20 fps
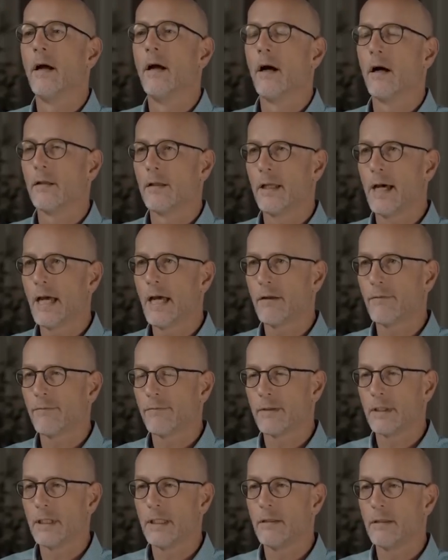A lot
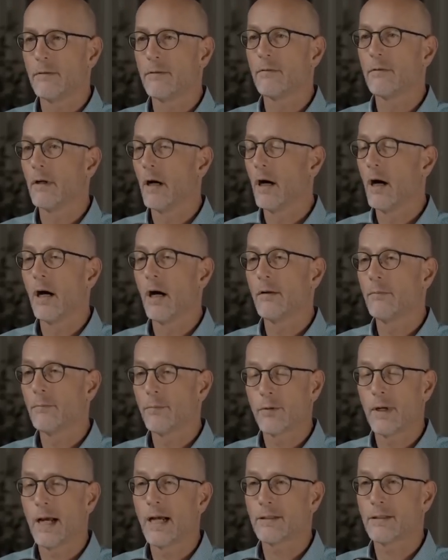of the
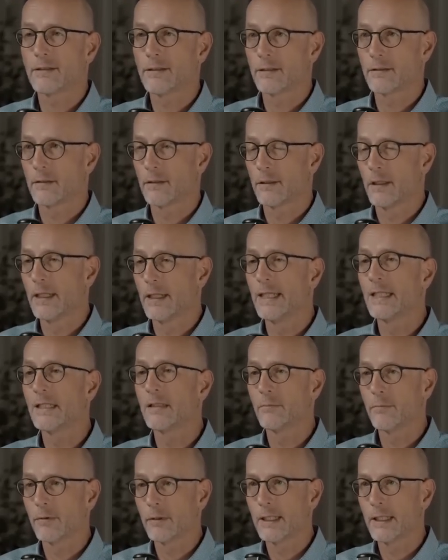unprocessed or
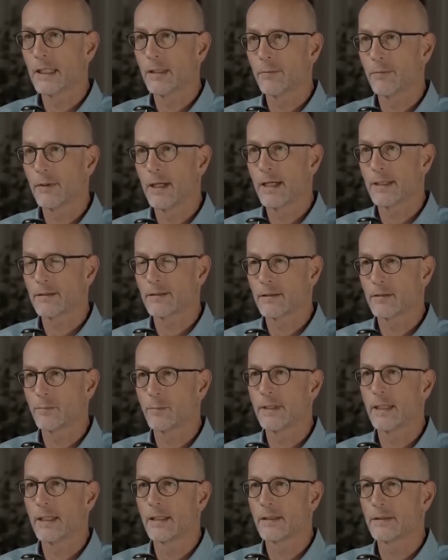incompletely processed
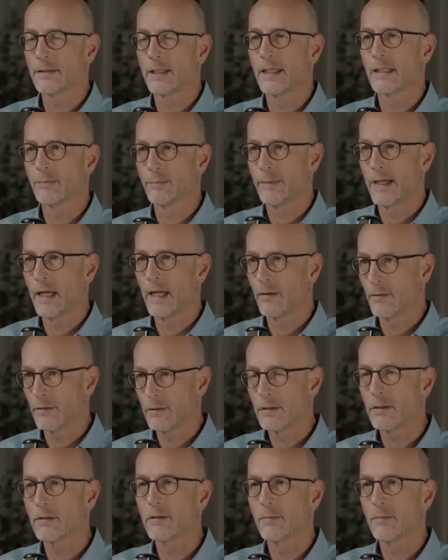PSA is
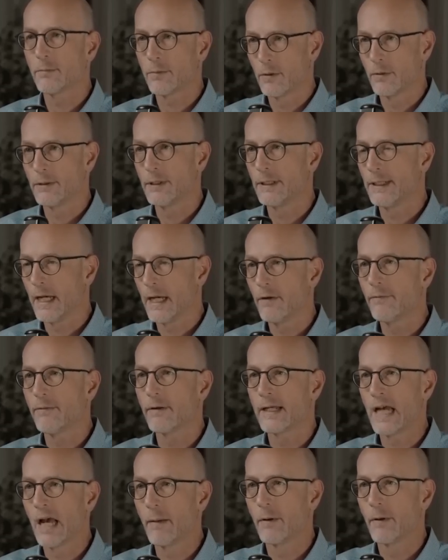bound to protein. Alpha
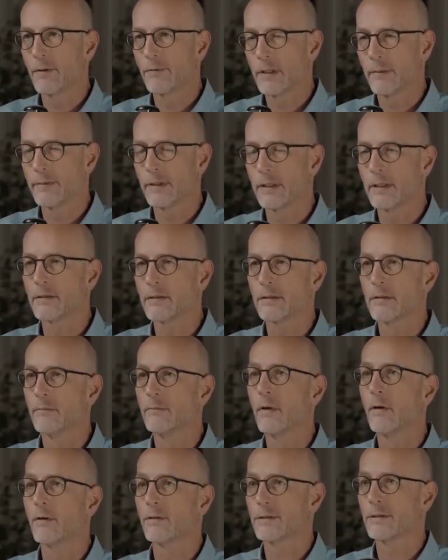chymotryptin is the
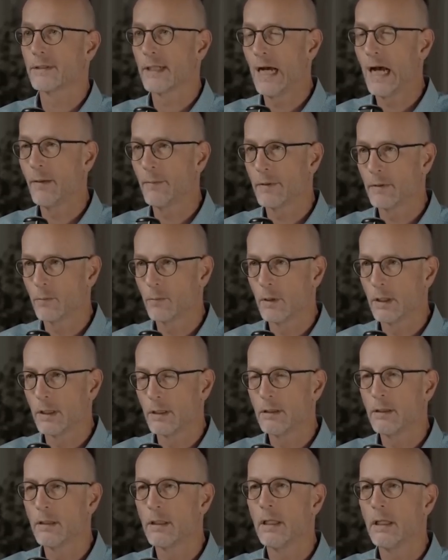most common
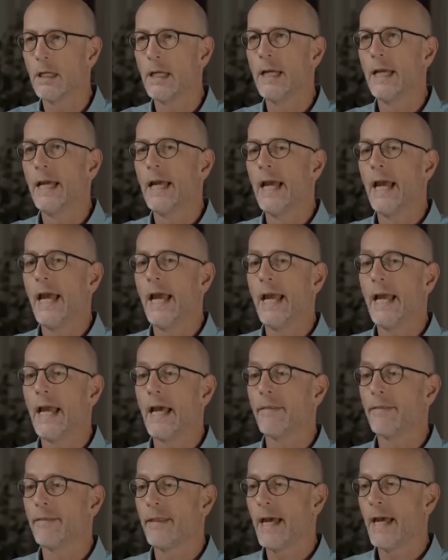one.
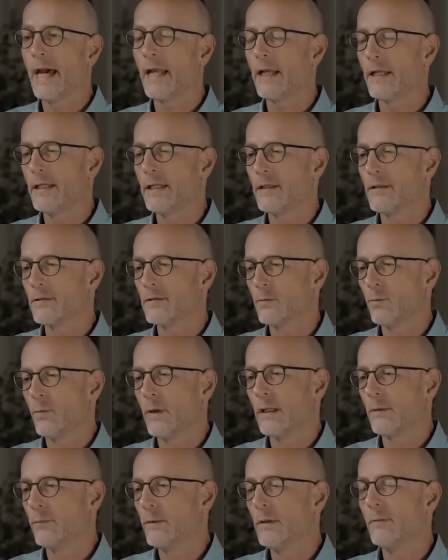And that is
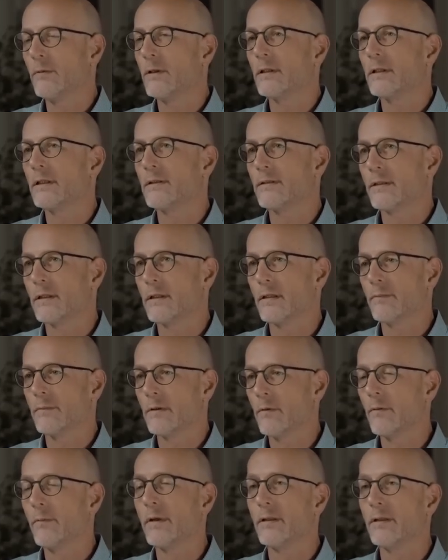what we would consider to be
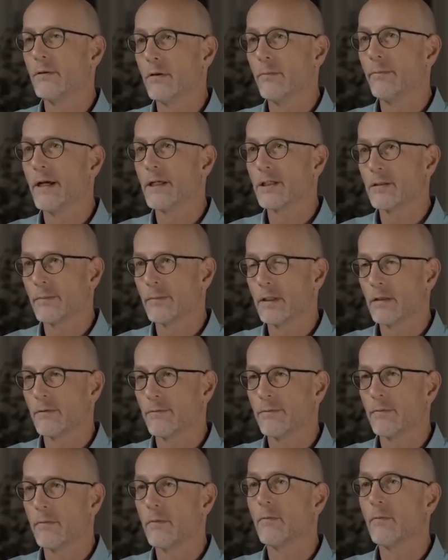when we do a measurement
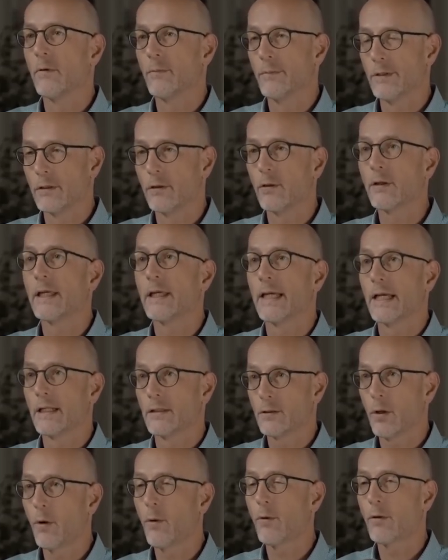of, when we're looking
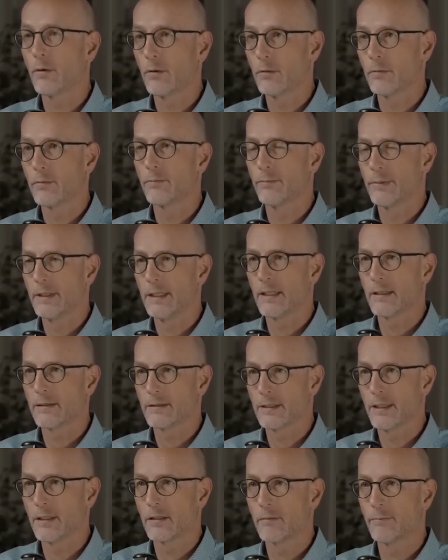at total
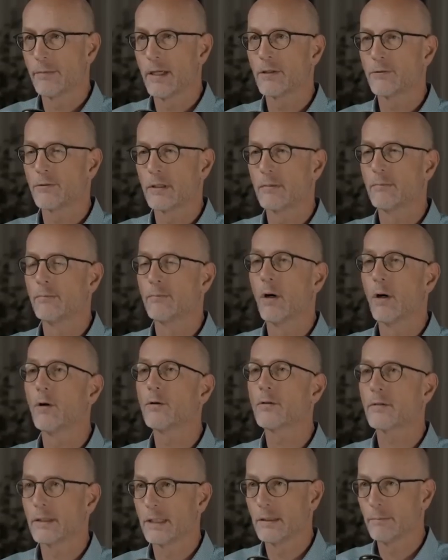PSA, you're measuring
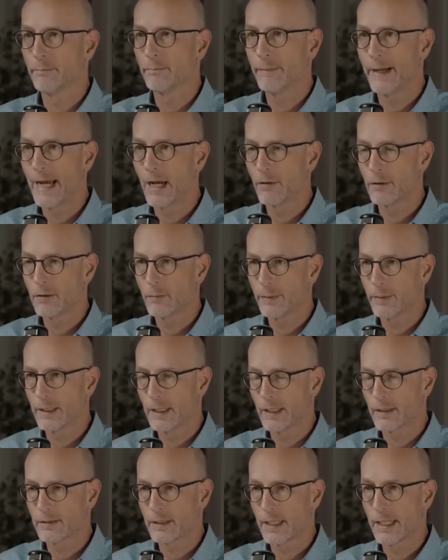mostly bound
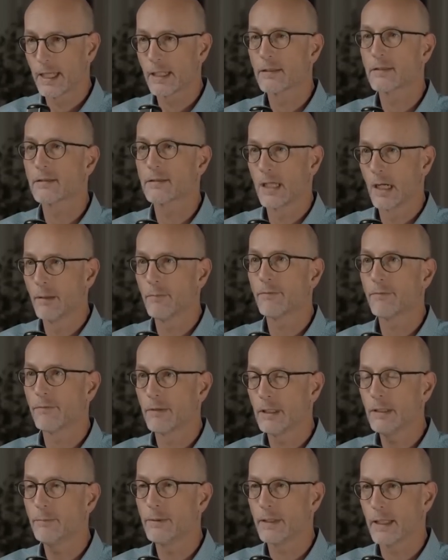PSA and some
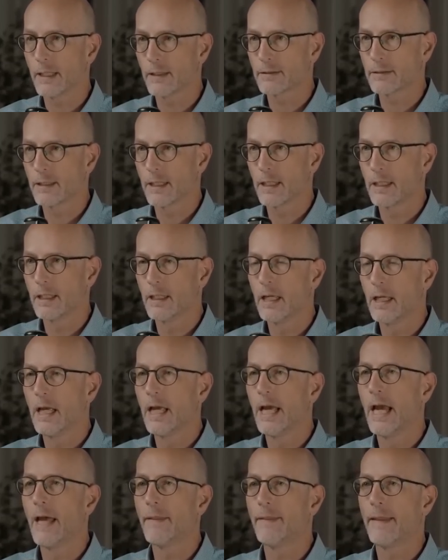free PSA.
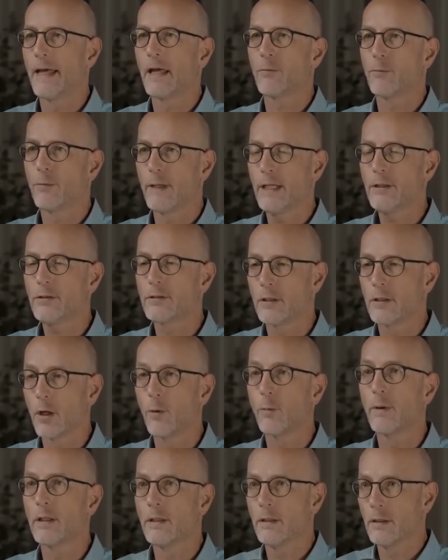And that
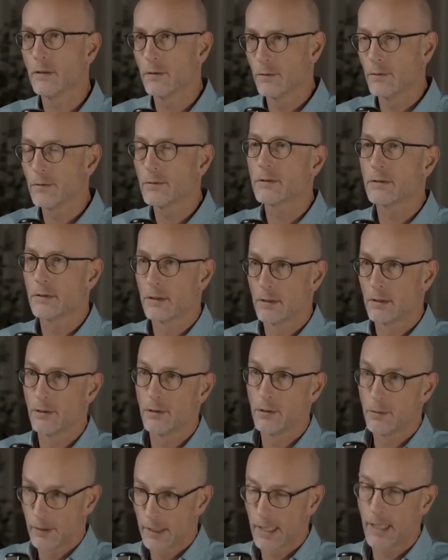ratio
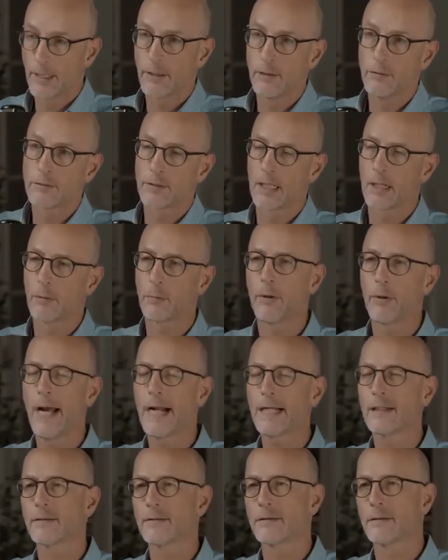you and I use in our
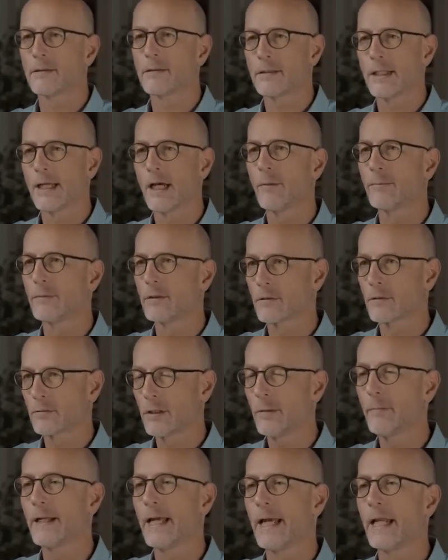practices to help
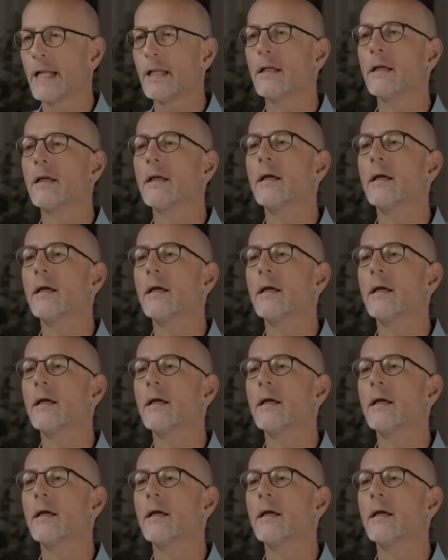discriminate